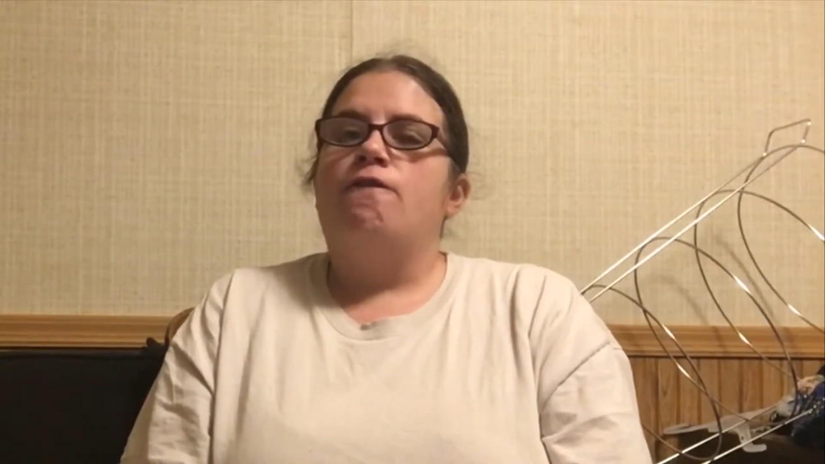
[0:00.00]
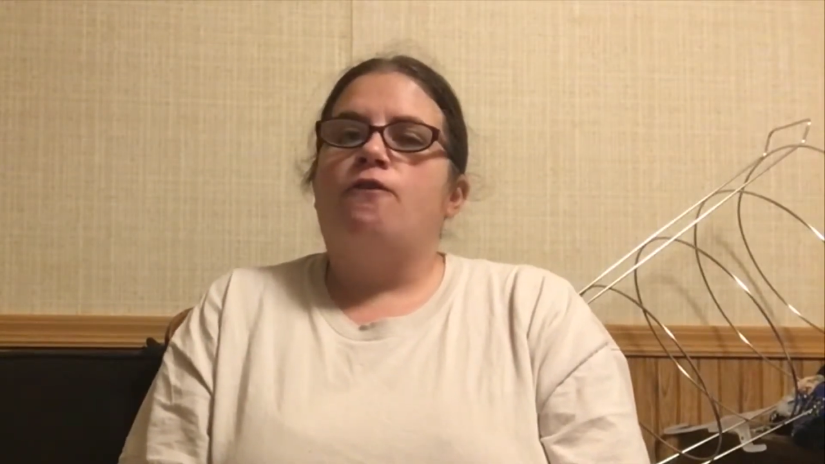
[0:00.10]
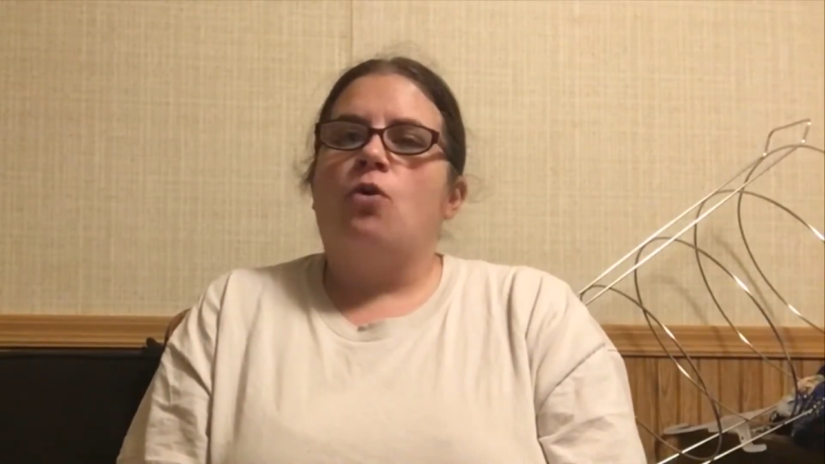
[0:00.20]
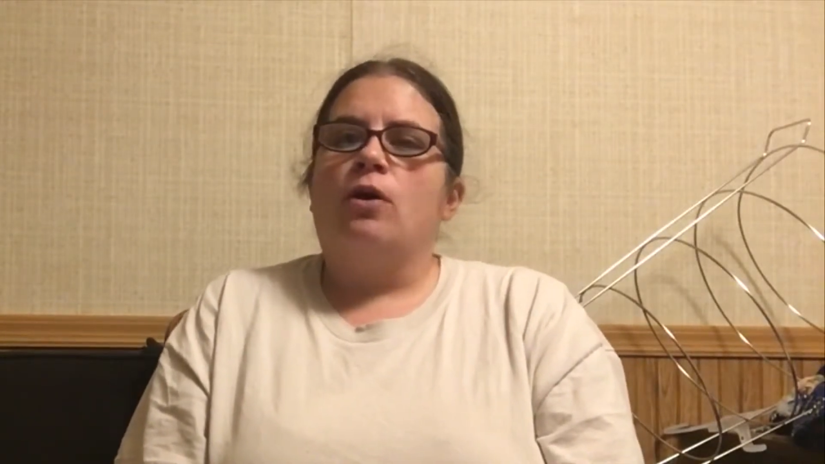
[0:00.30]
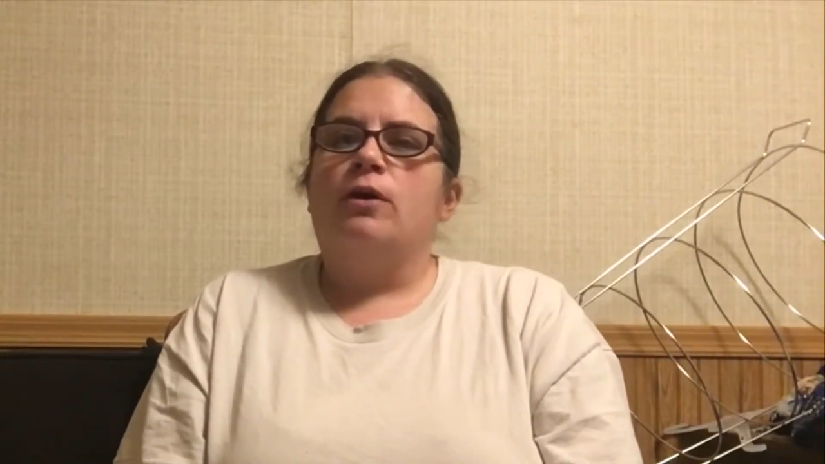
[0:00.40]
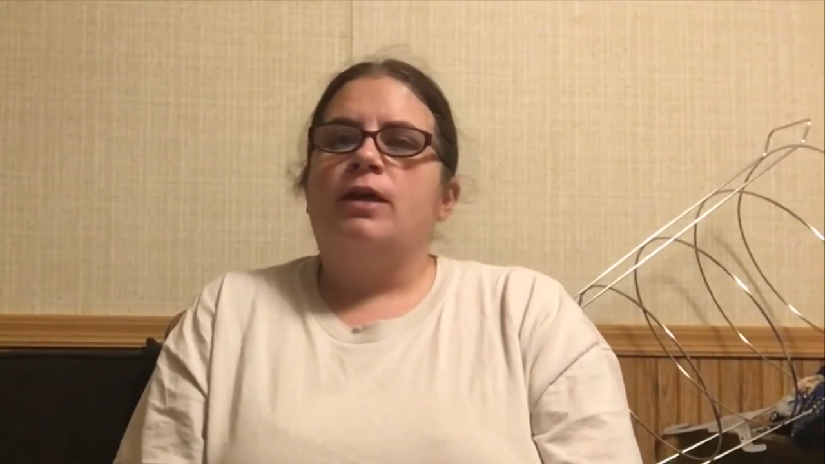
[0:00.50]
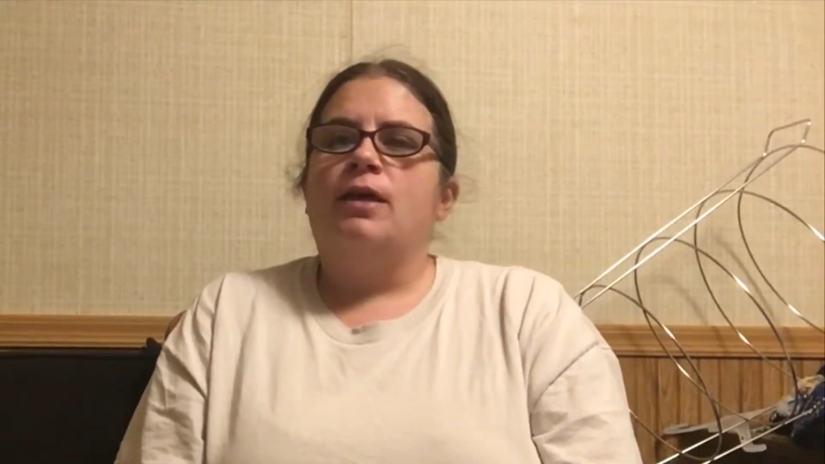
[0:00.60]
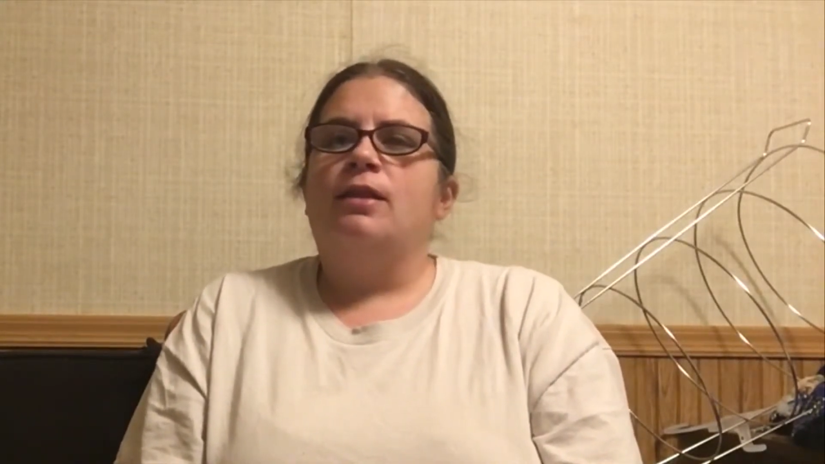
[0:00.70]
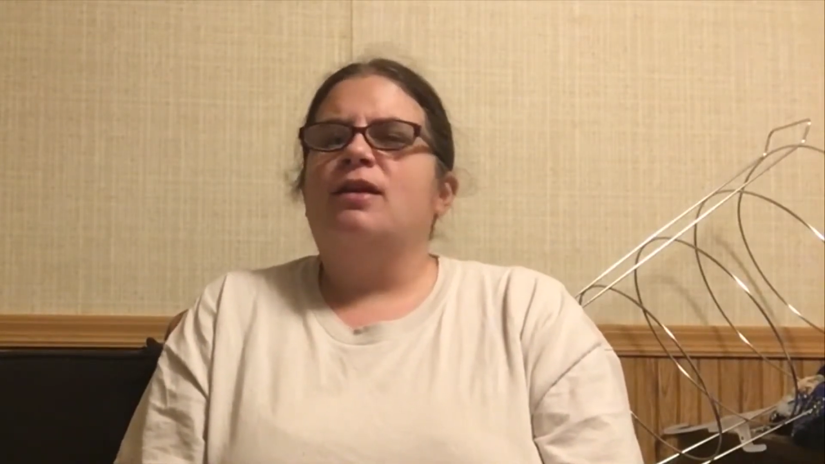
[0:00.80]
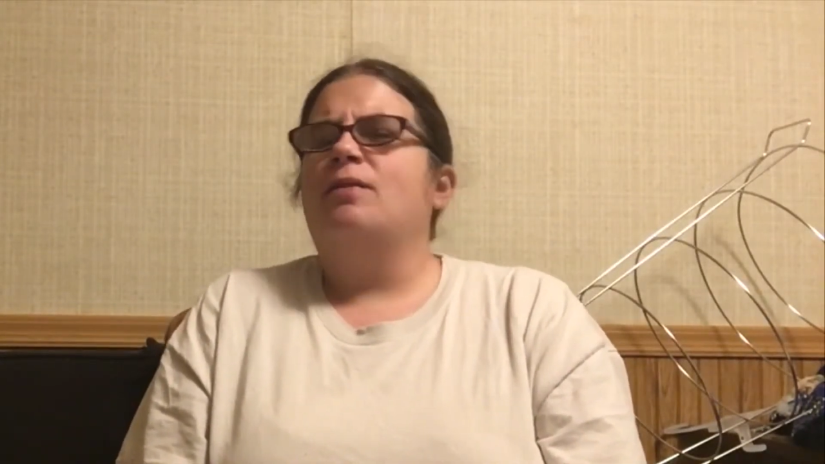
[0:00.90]
for
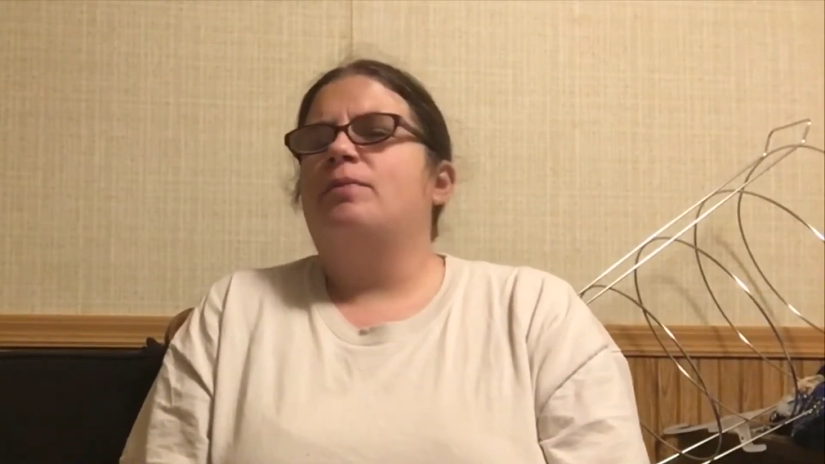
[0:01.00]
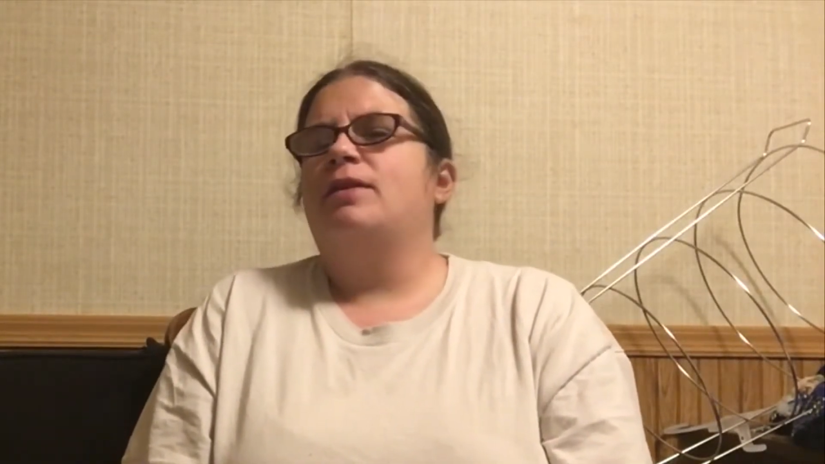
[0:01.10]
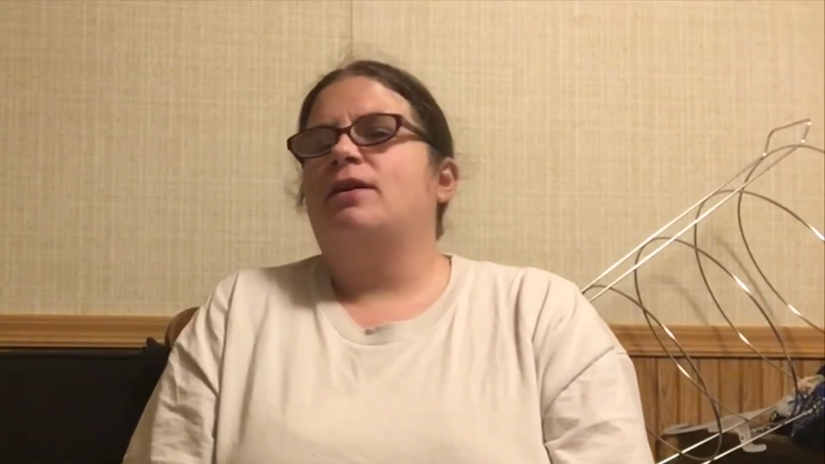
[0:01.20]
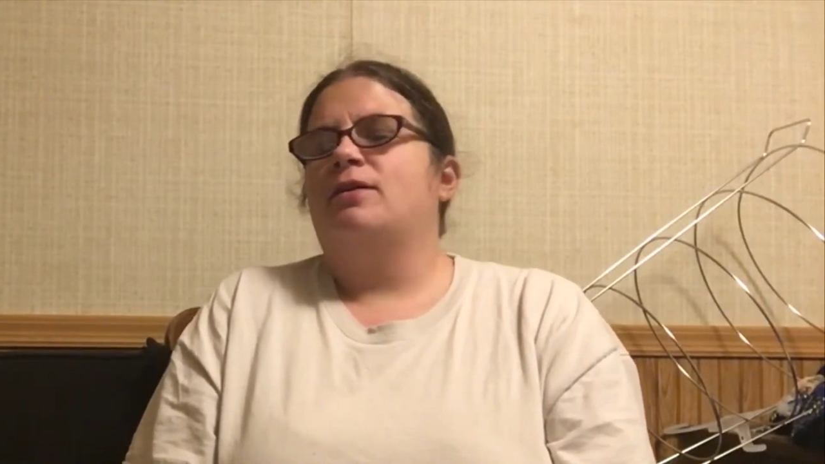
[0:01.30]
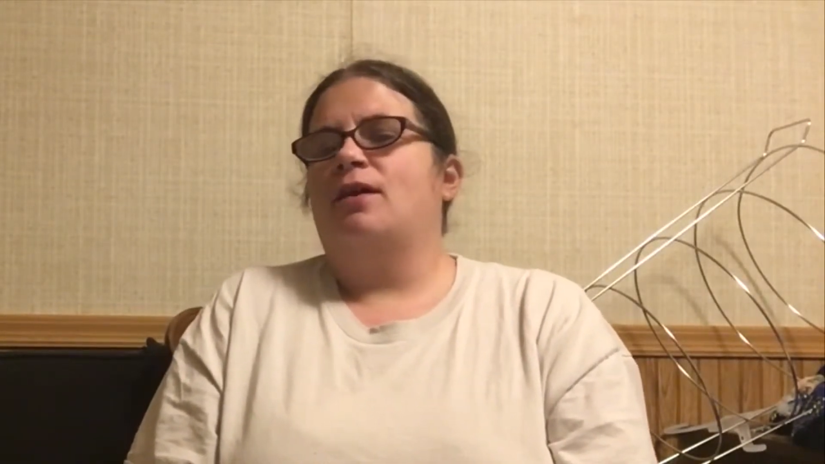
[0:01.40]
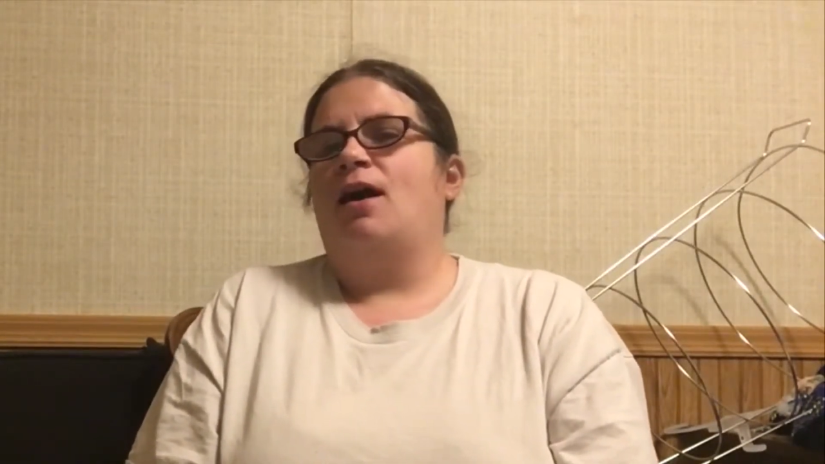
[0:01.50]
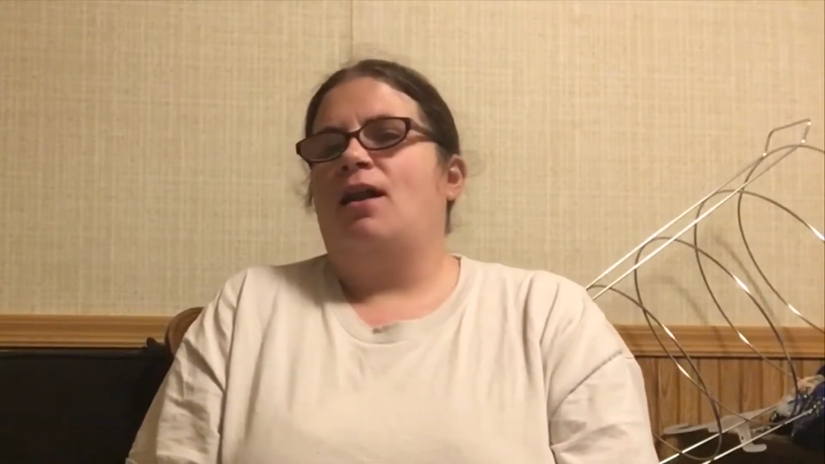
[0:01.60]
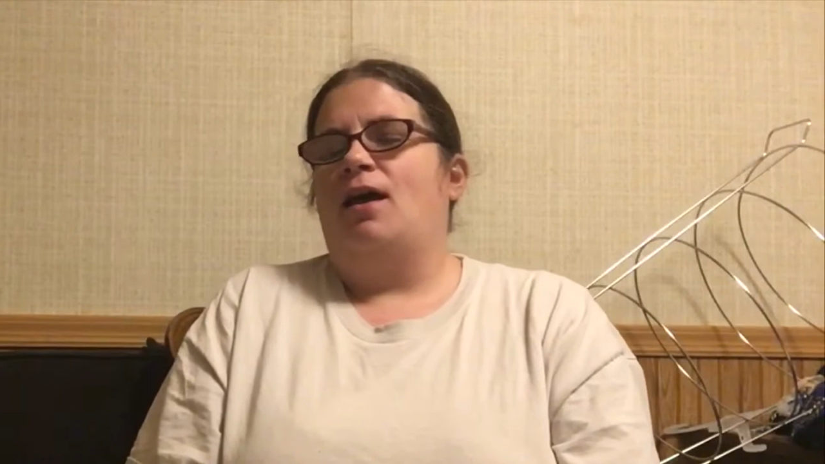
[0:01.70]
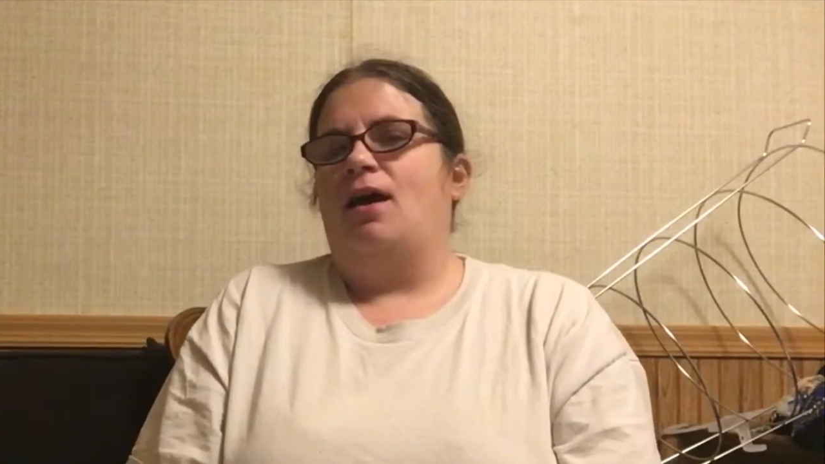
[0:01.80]
Hitler, but they're not